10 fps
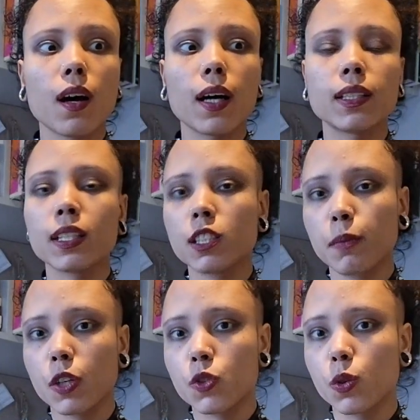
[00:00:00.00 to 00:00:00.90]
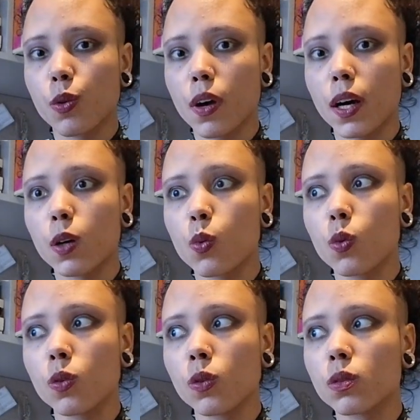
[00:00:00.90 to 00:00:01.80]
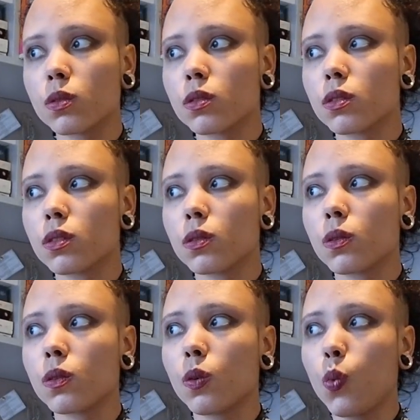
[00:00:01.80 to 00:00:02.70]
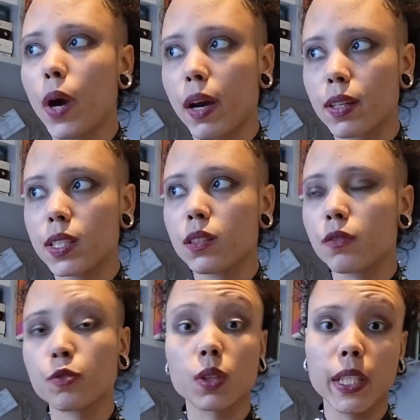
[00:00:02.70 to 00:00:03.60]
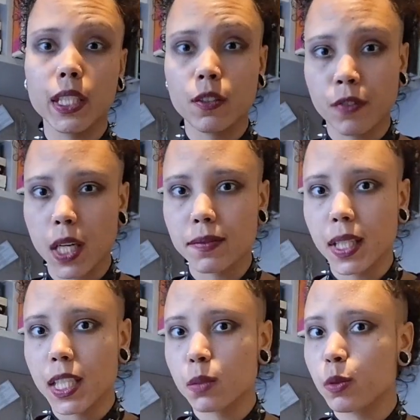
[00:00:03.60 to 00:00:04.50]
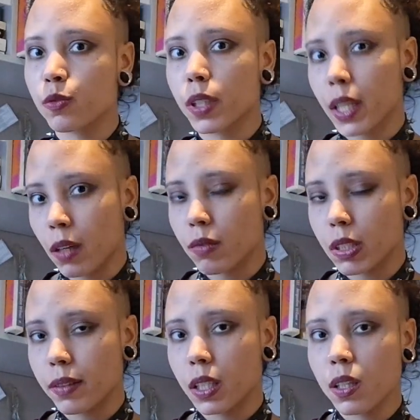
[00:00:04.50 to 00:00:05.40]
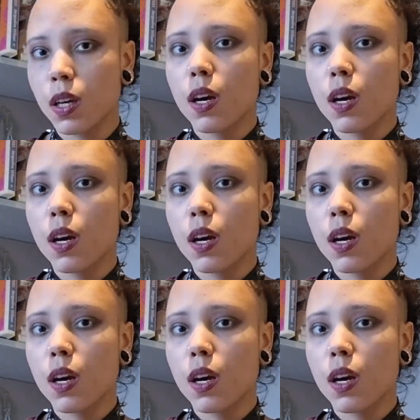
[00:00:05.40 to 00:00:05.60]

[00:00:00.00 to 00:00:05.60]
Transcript: I tend to make sure that I will wear it for at least 5 years before I get rid of it.